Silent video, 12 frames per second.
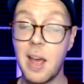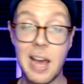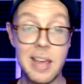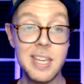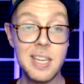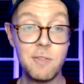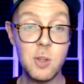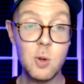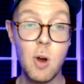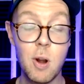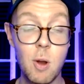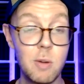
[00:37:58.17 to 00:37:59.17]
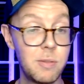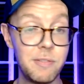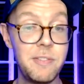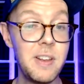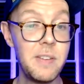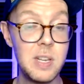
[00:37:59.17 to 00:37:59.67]
I think if you got over
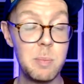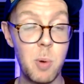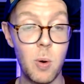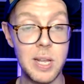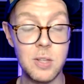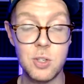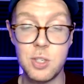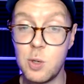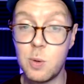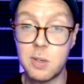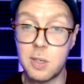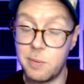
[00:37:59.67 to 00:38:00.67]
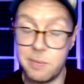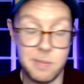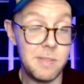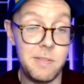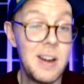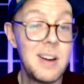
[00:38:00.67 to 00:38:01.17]
50 points, you are
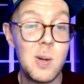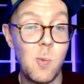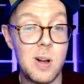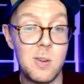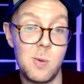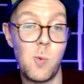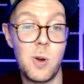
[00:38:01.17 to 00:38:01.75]
very well